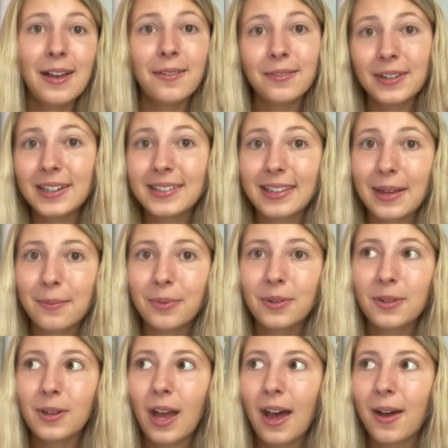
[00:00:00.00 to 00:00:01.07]
For
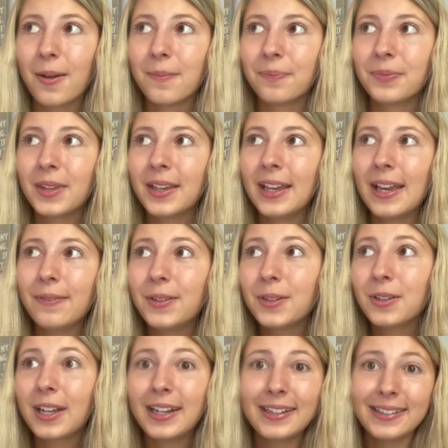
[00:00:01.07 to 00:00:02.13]
example, if you're
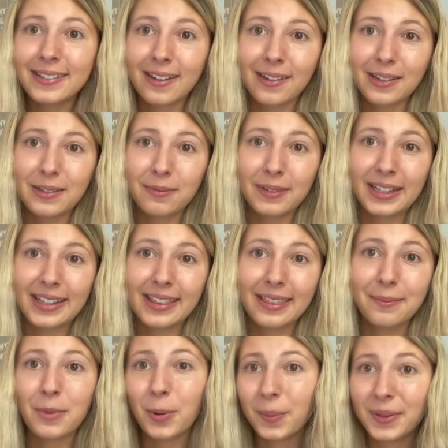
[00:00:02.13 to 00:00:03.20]
getting started with the
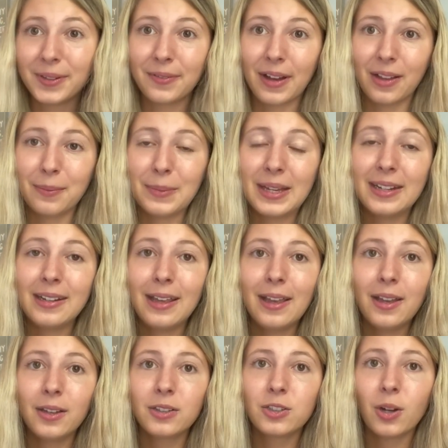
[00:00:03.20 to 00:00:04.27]
mobile
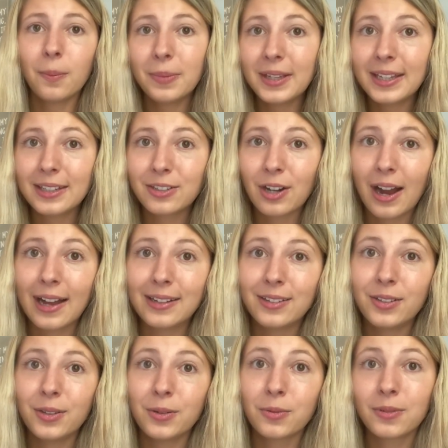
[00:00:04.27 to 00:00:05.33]
development, jumping and trying
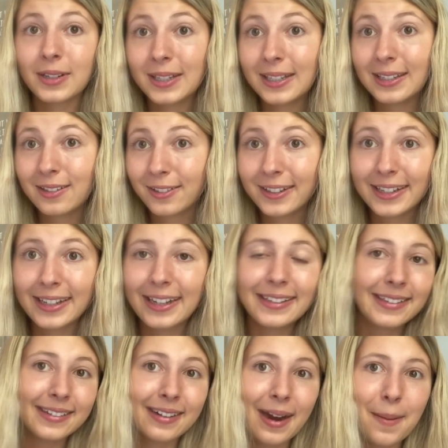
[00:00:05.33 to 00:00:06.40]
to recreate
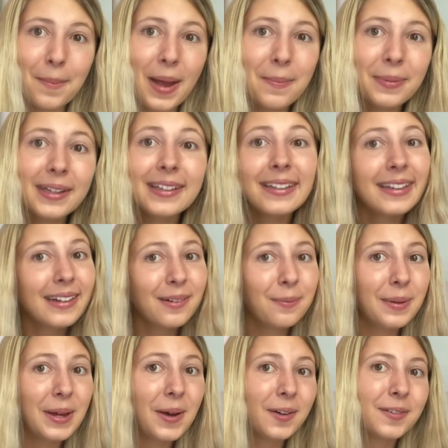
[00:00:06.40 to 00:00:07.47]
Instagram might be a little
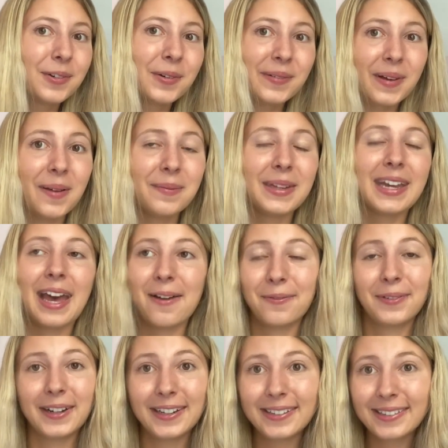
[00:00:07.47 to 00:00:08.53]
bit overwhelming at
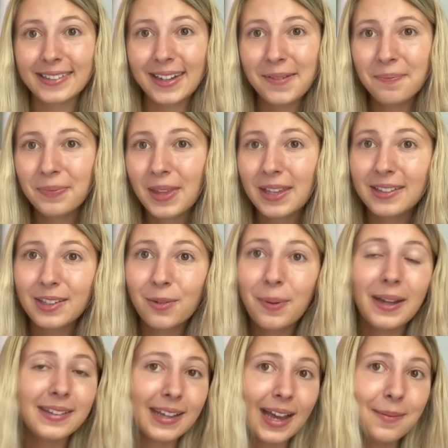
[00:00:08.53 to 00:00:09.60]
first. And so
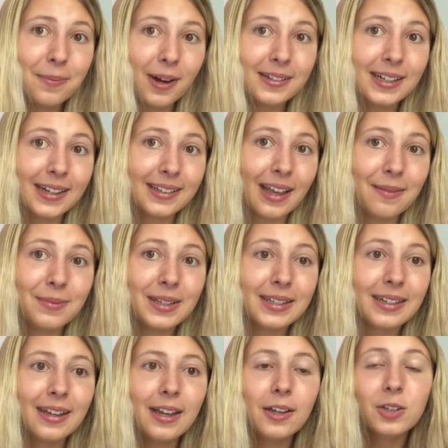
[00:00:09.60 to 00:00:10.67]
by side projects, I
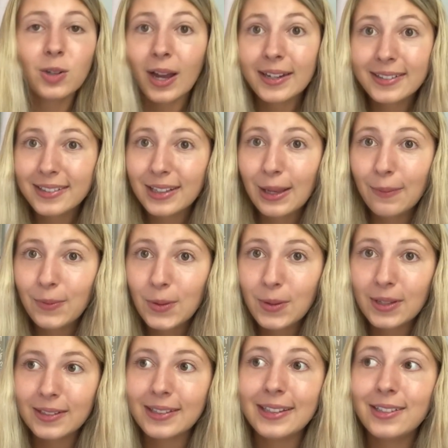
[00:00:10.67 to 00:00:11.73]
mean try to see if you
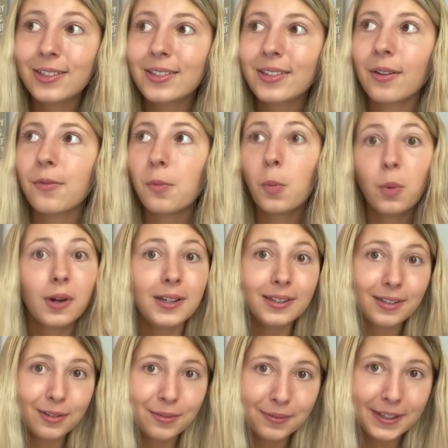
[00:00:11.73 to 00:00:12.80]
can teach yourself one
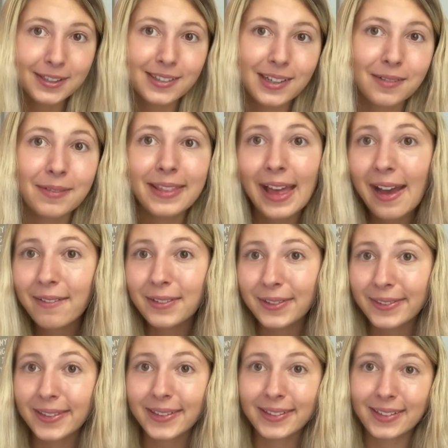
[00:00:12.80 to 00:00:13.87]
new feature without
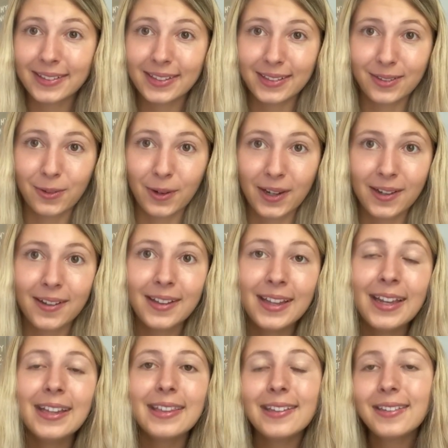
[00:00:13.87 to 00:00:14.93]
using a tutorial.
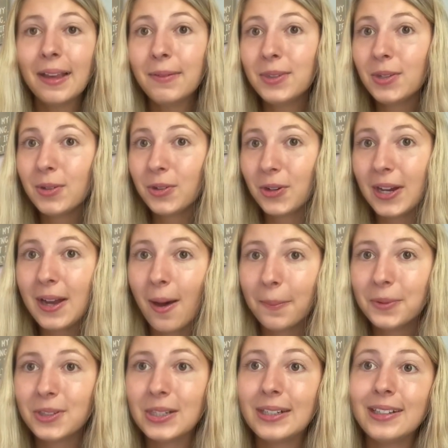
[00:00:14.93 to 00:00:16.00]
This gives you a great
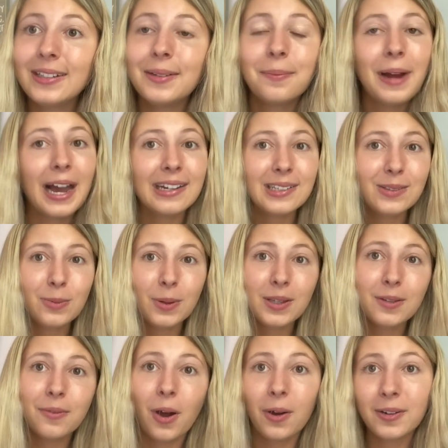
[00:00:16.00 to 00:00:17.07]
opportunity to practice what
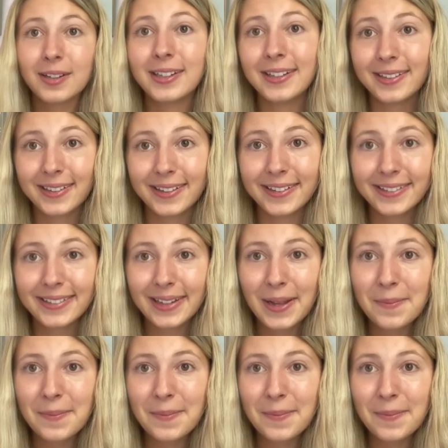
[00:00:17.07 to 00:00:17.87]
you've already learned.